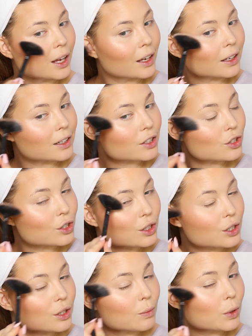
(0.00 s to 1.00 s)
And it's
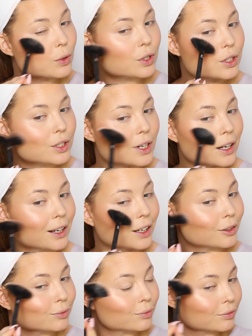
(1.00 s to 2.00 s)
just the most
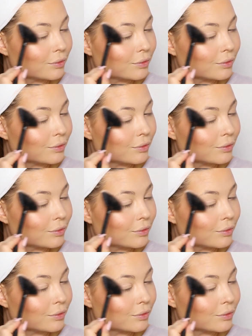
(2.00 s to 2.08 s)
stunning,